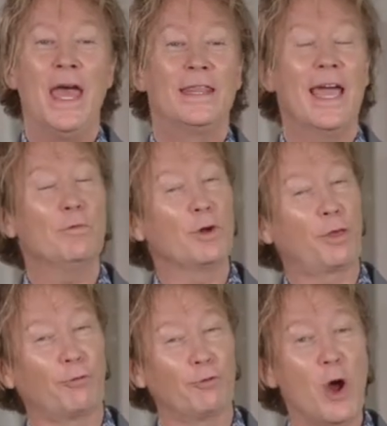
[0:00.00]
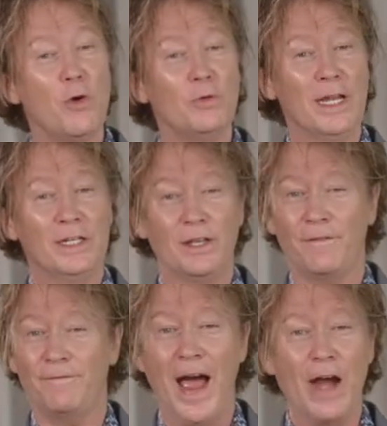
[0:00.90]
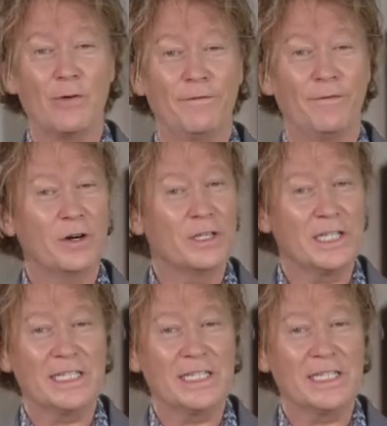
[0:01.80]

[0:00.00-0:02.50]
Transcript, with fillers: They were thrown into the fiery furnace.